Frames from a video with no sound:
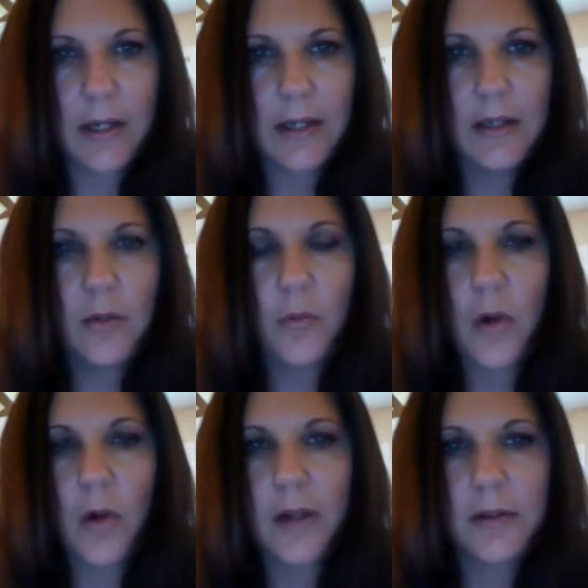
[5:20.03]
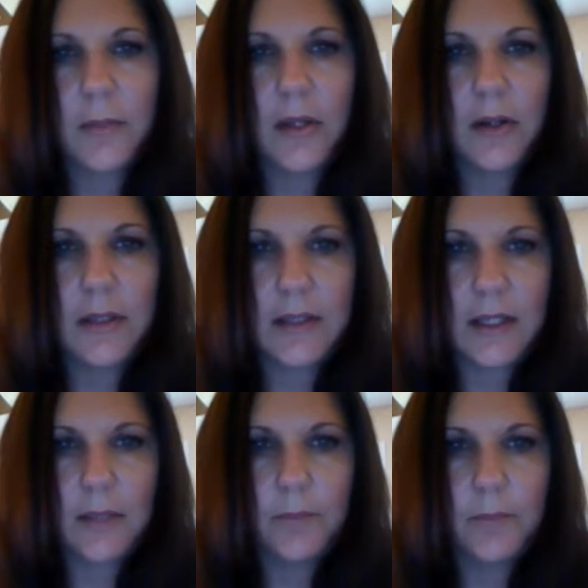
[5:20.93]
I didn't want to be on a
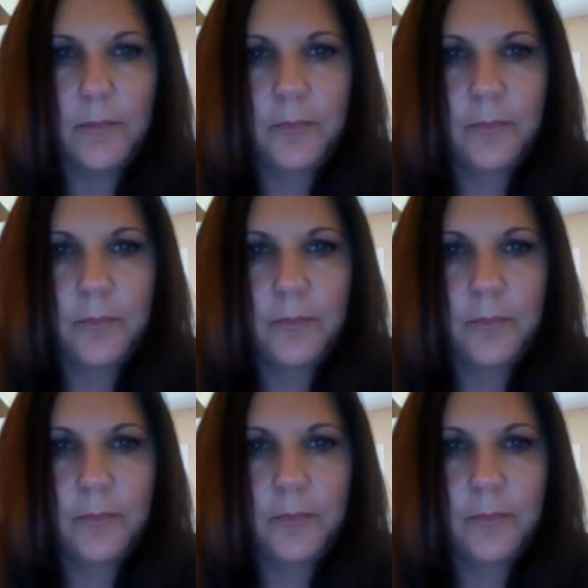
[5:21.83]
team.